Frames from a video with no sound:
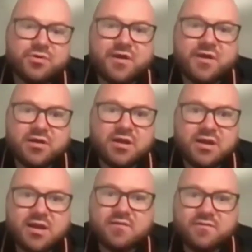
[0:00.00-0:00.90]
fire that I
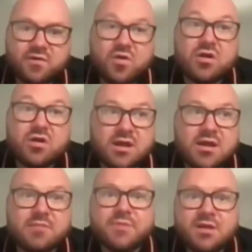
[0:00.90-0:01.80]
had for a long
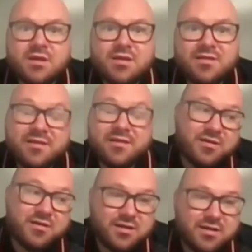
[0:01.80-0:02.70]
time that
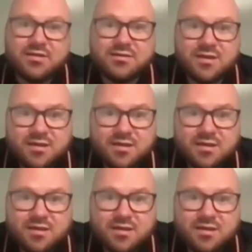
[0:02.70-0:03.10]
frankly I let die